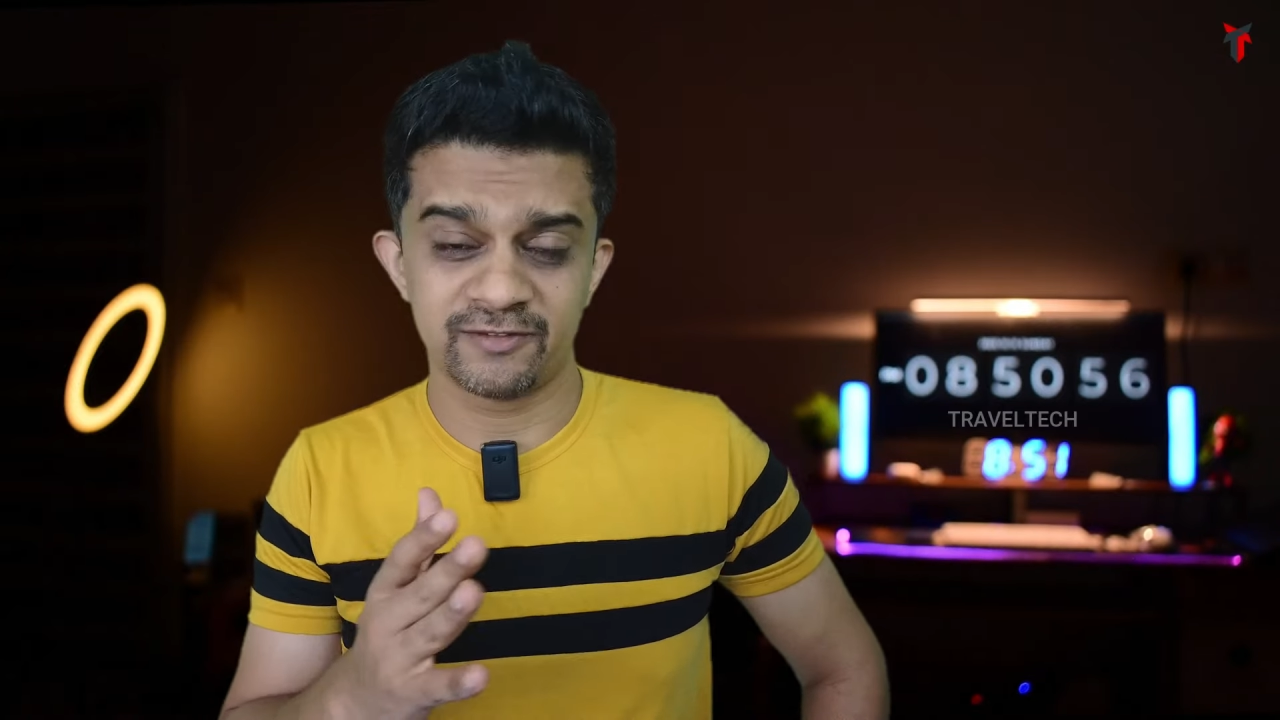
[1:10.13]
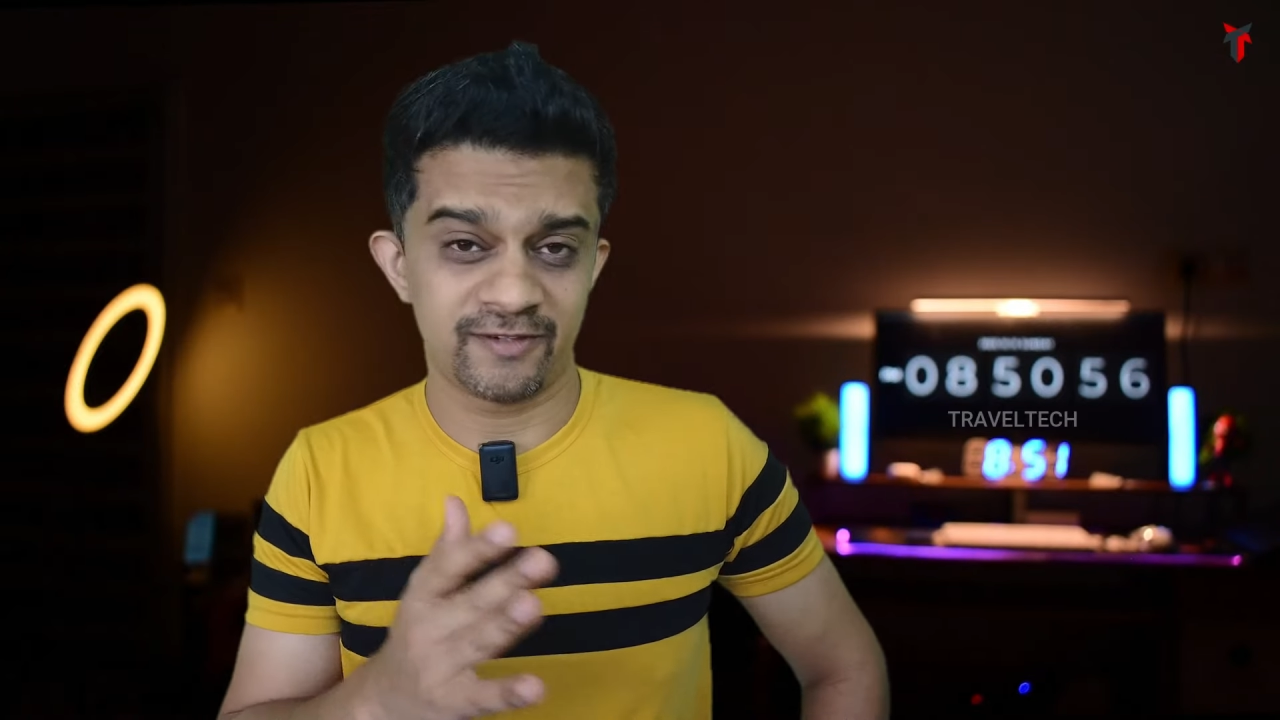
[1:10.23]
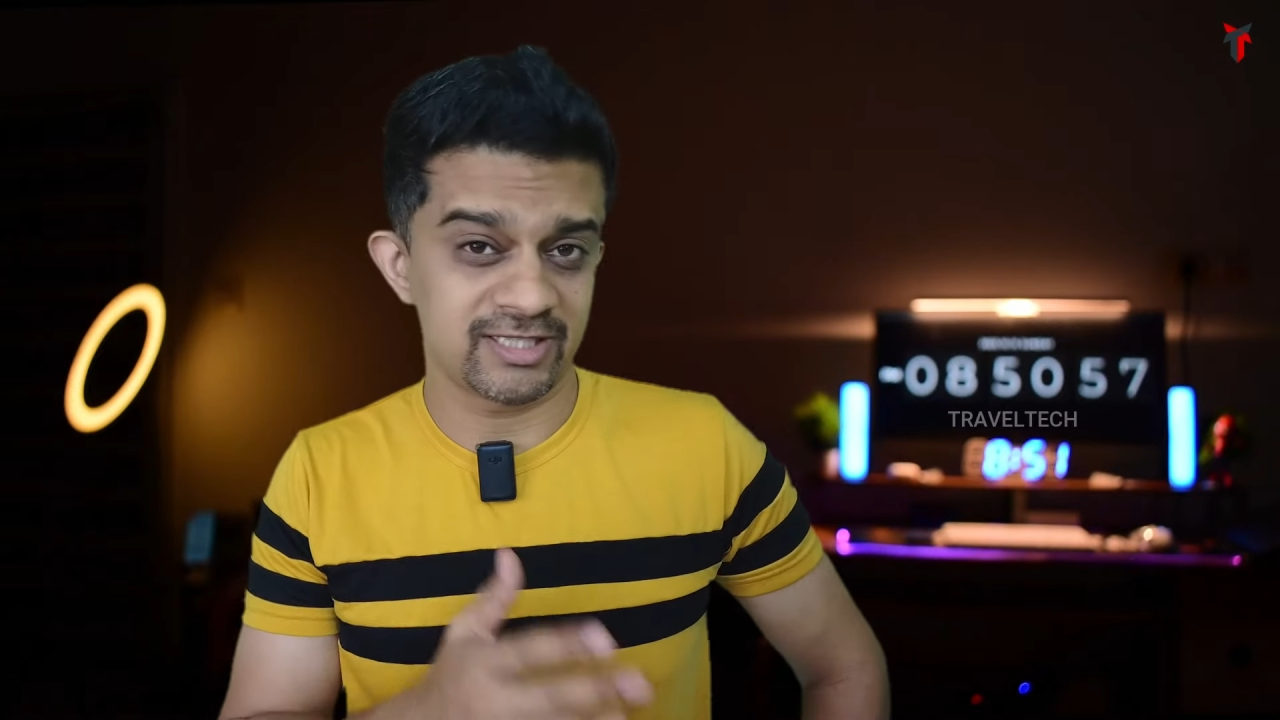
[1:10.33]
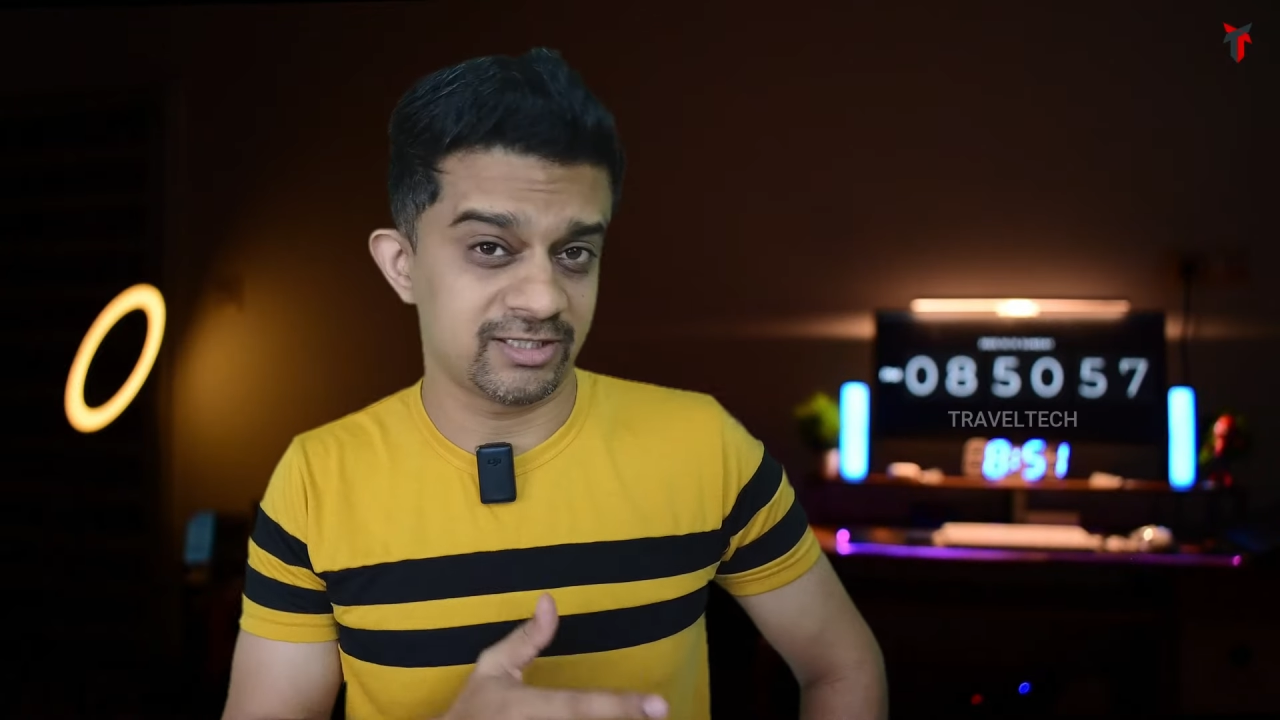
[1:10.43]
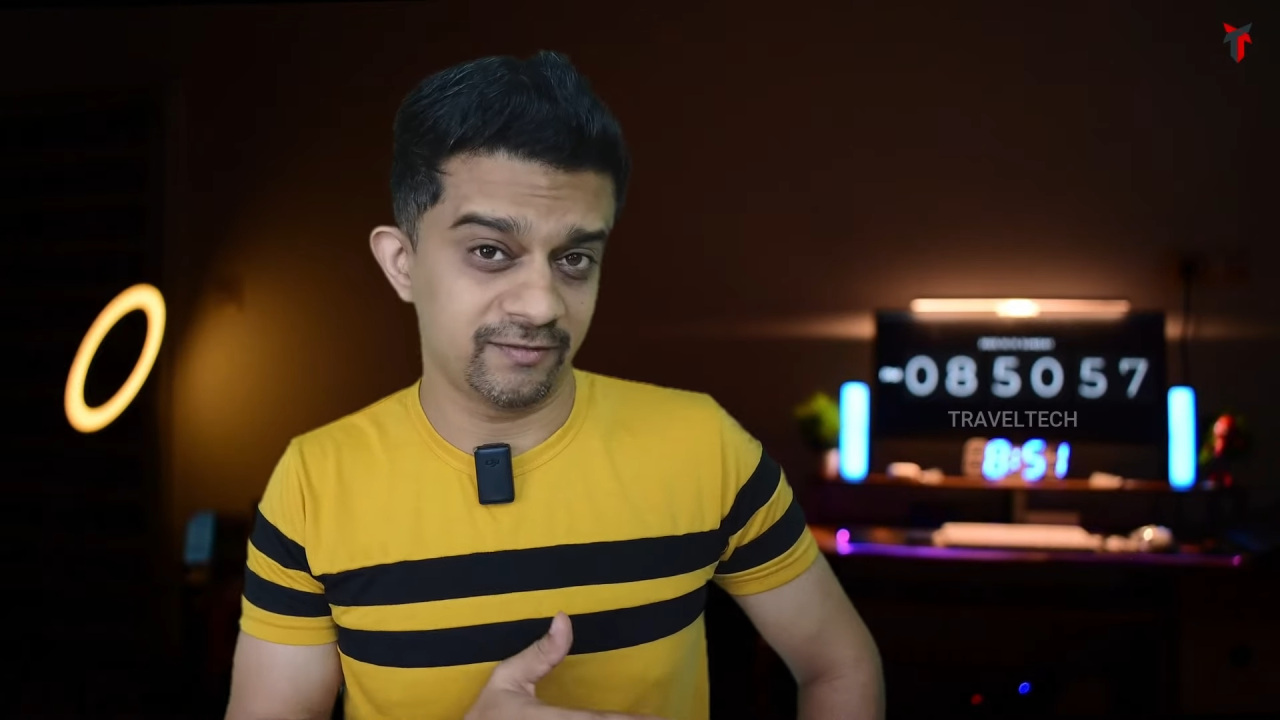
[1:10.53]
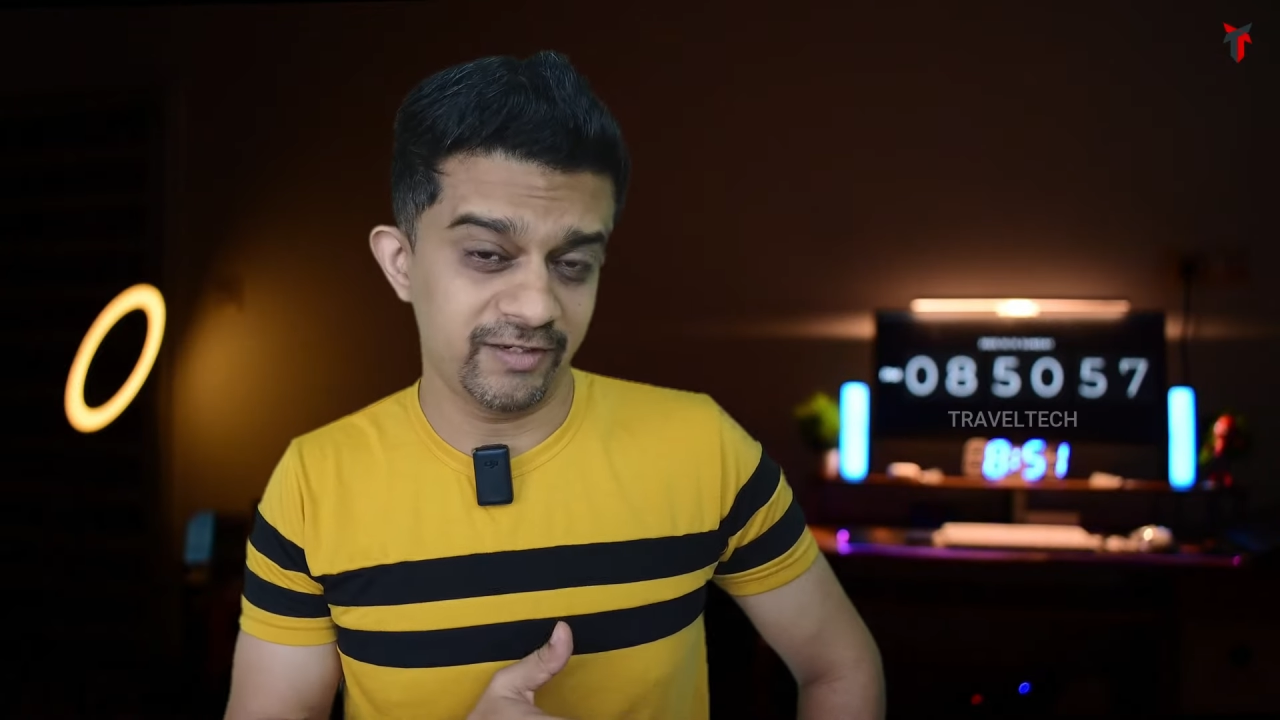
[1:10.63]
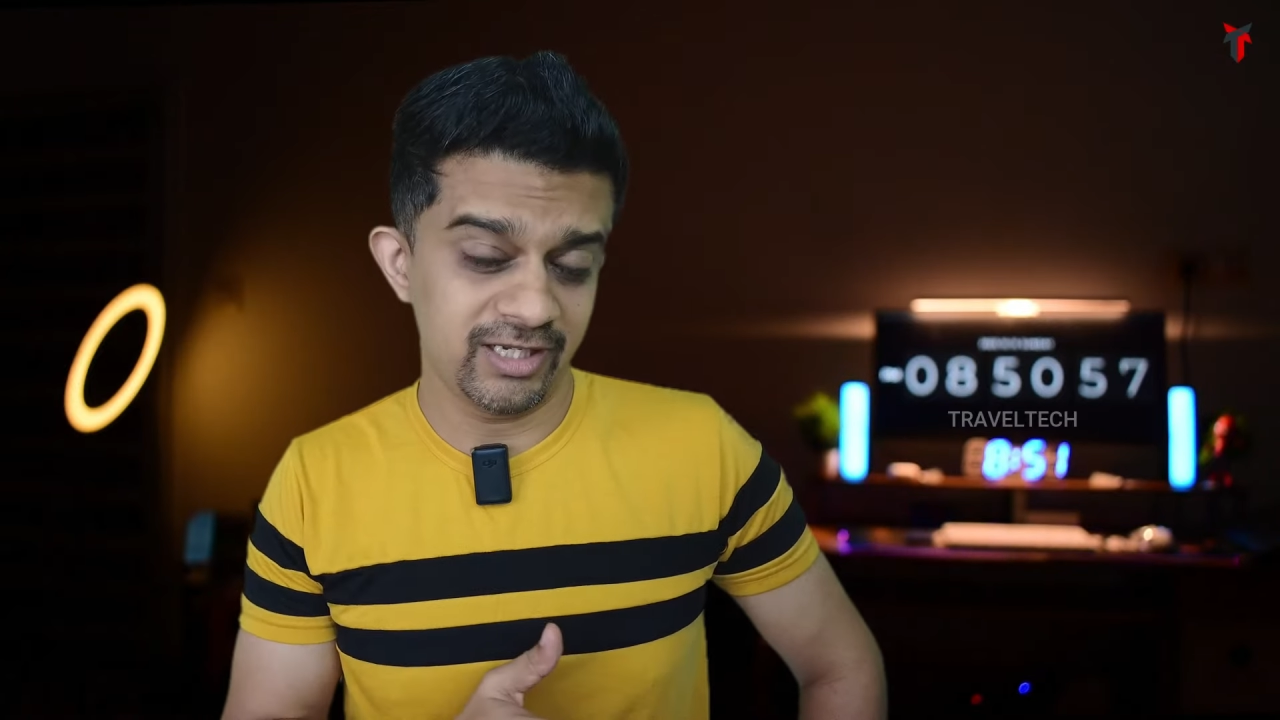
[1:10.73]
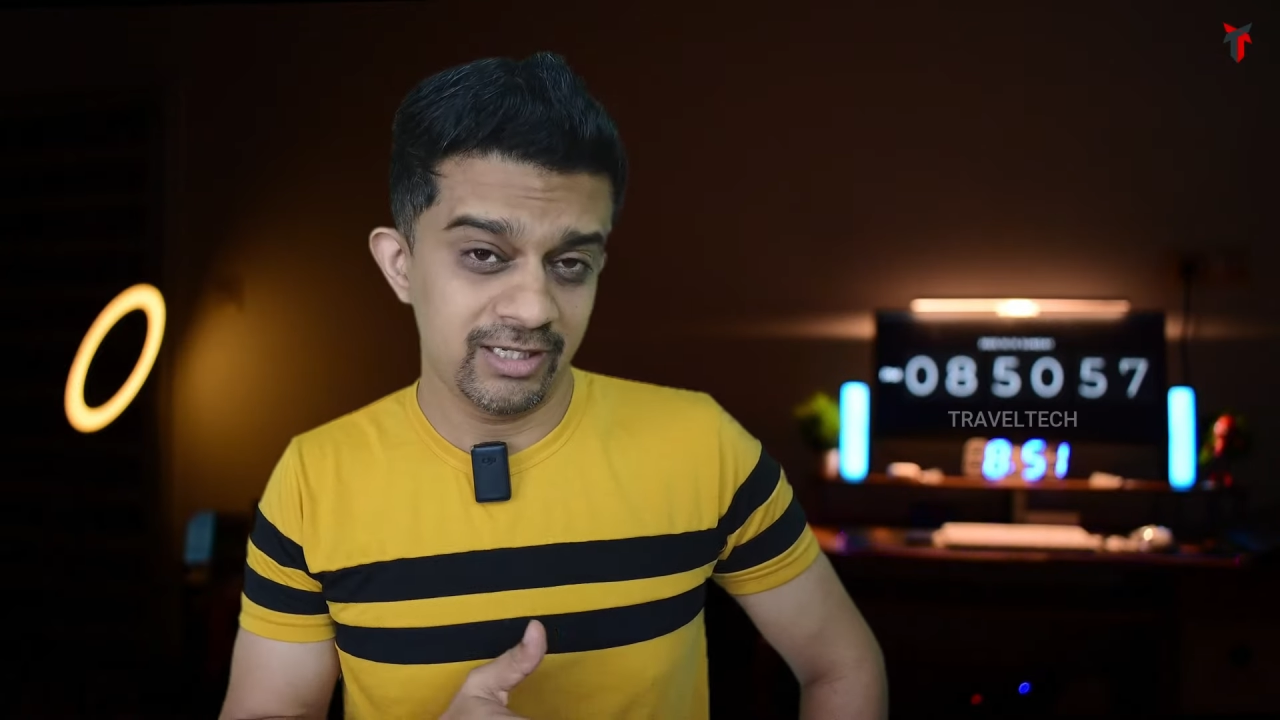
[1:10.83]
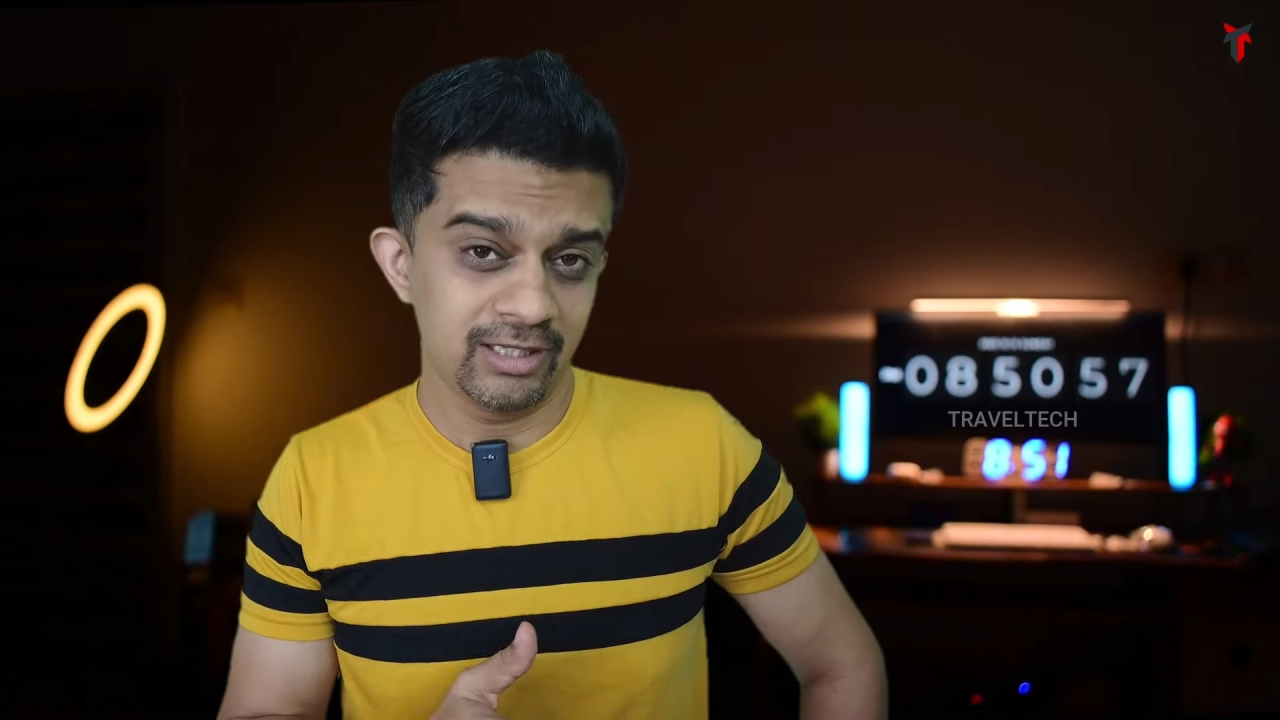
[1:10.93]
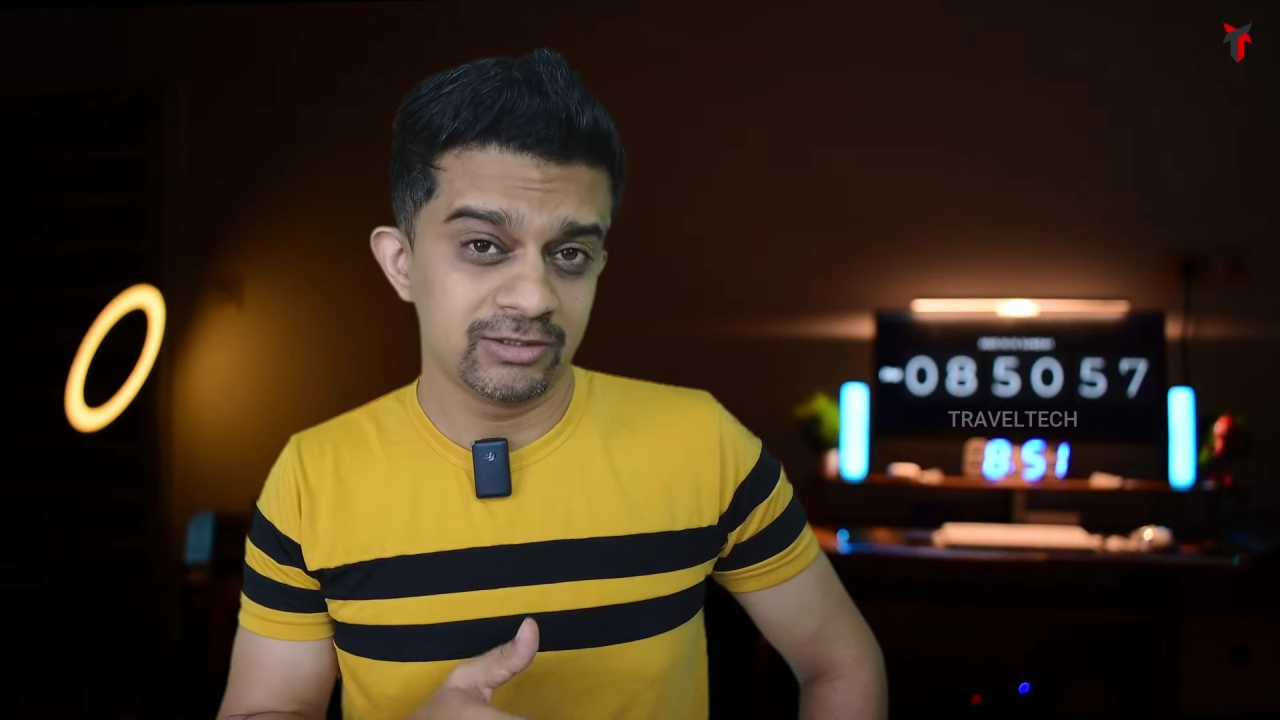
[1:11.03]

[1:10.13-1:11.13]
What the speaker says: faster way.